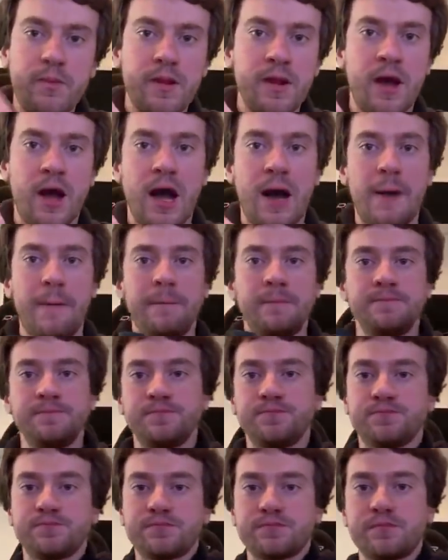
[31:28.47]
Um,
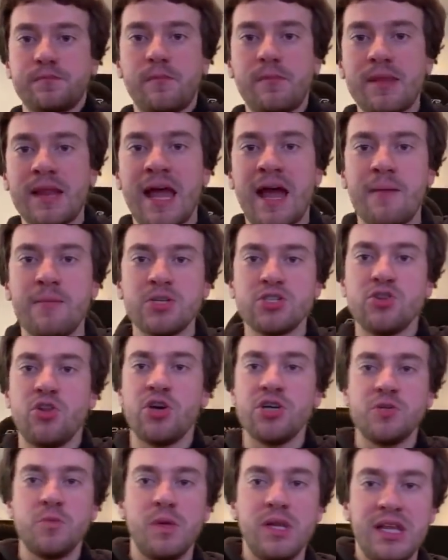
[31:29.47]
how much
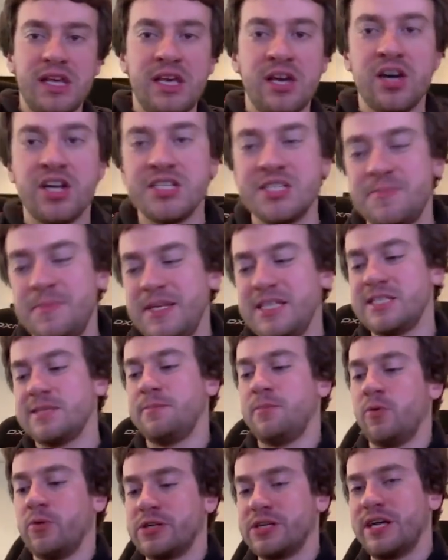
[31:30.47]
longer will Eons be
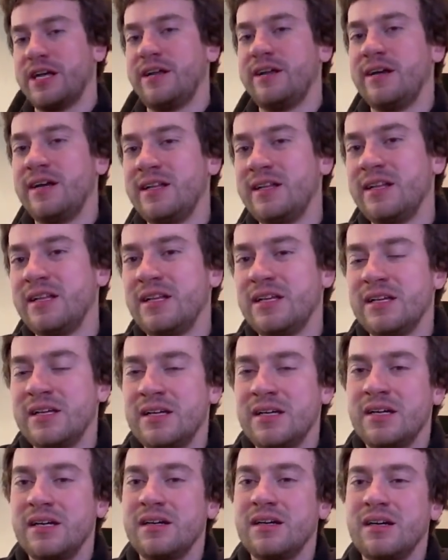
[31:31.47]
supported?
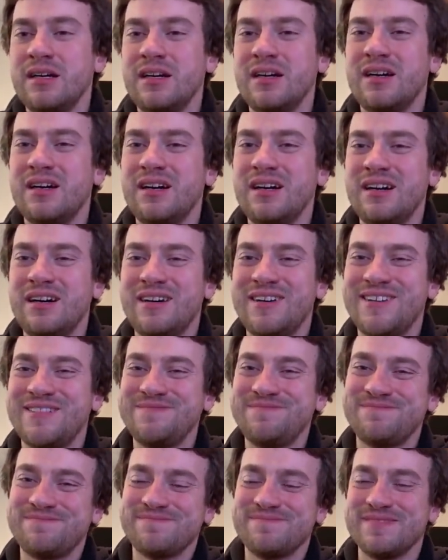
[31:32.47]

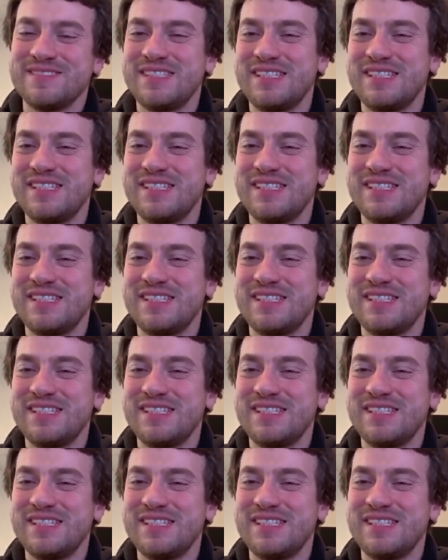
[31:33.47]
Um,